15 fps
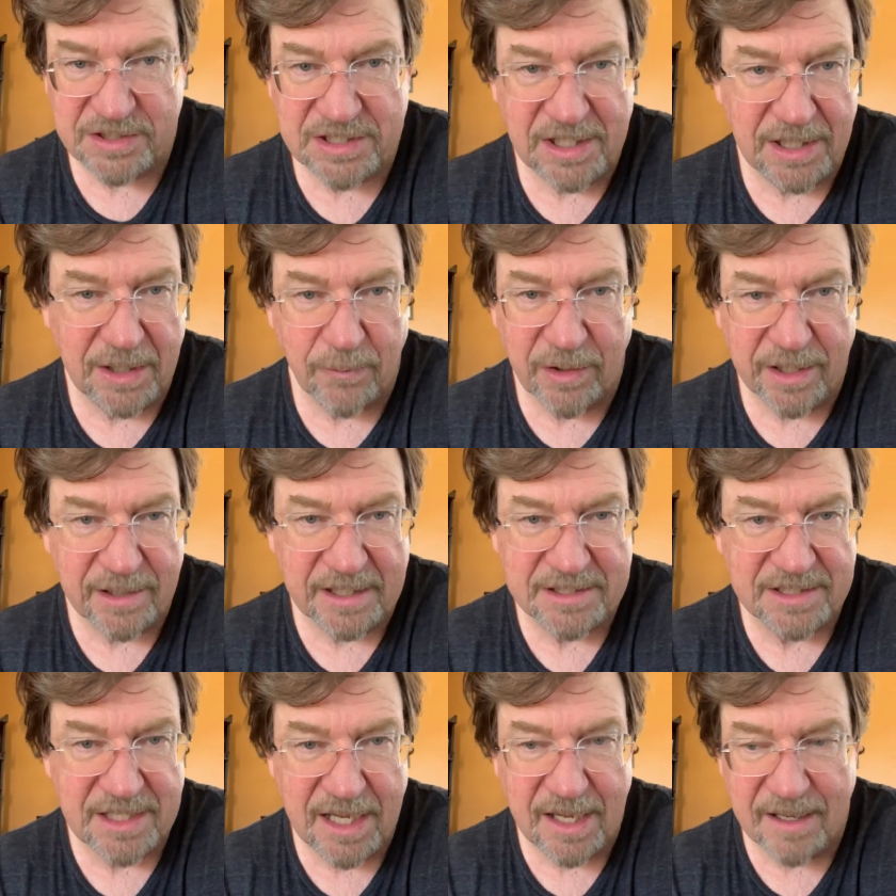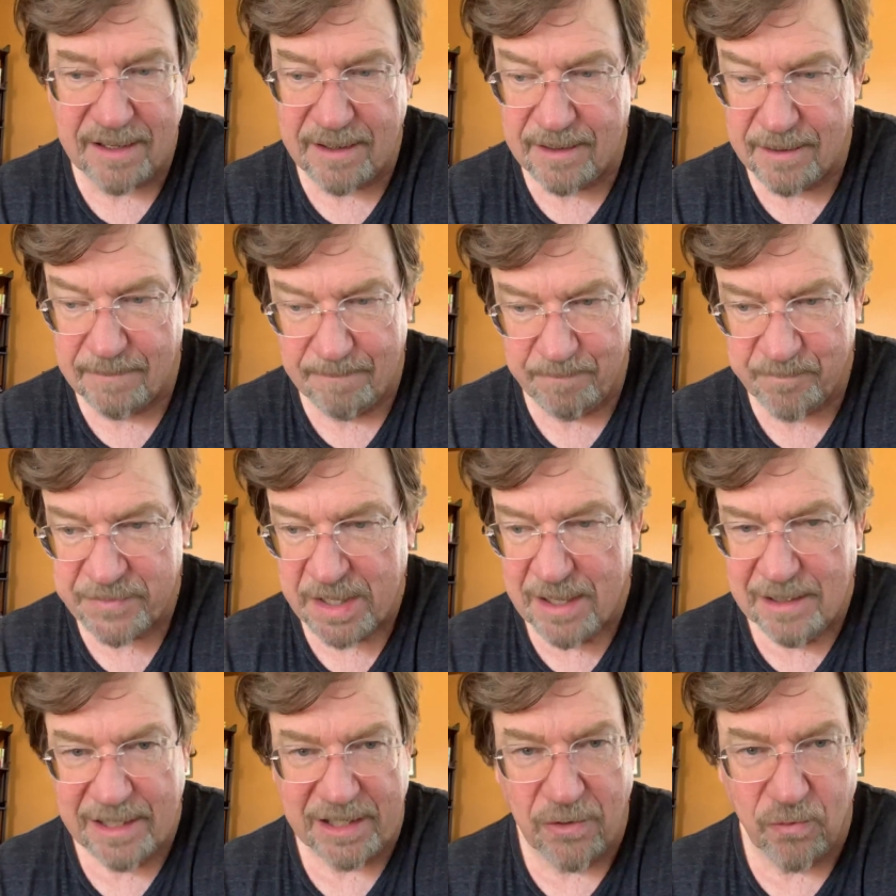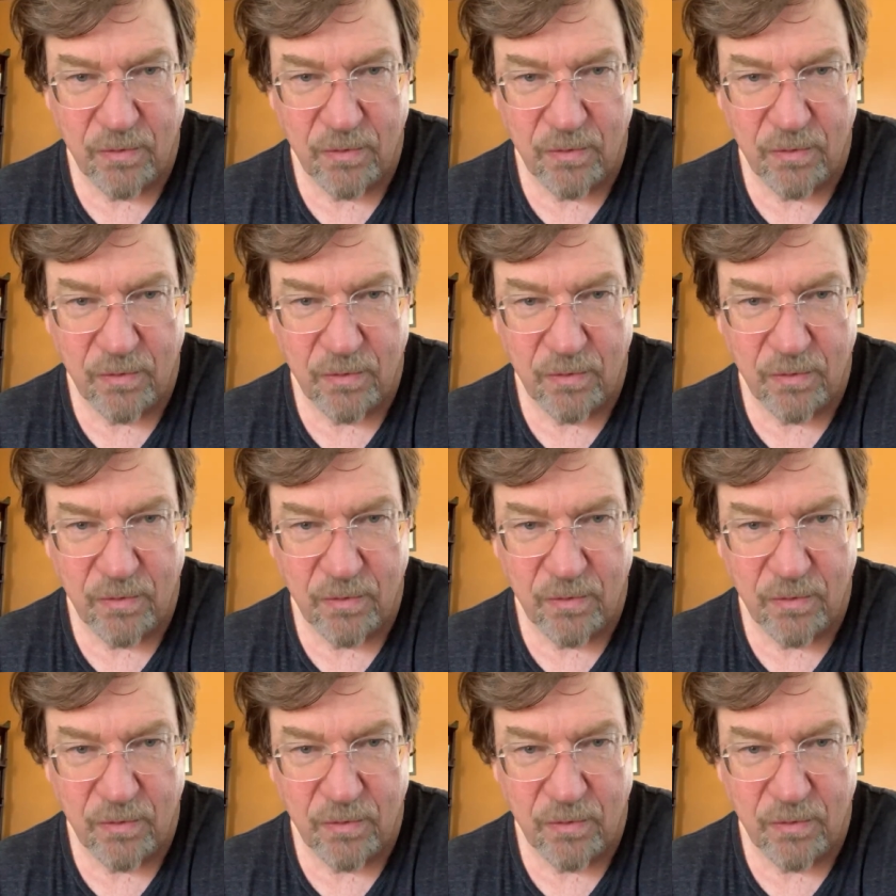dealing with, let's say, like a